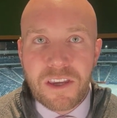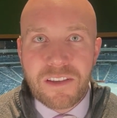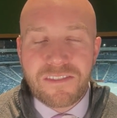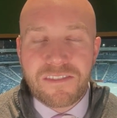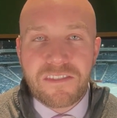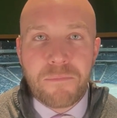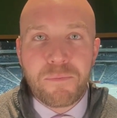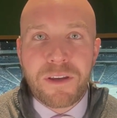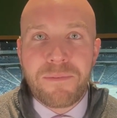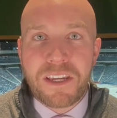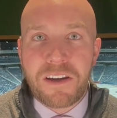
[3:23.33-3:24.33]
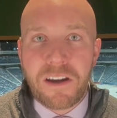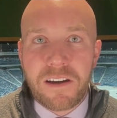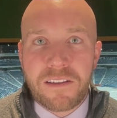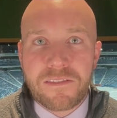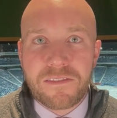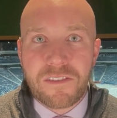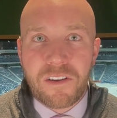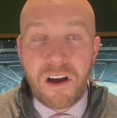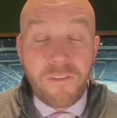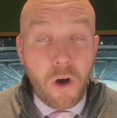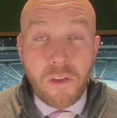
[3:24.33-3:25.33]
simply because
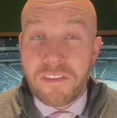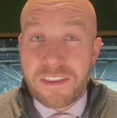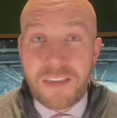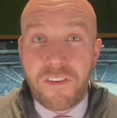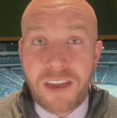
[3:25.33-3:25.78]
of all that they've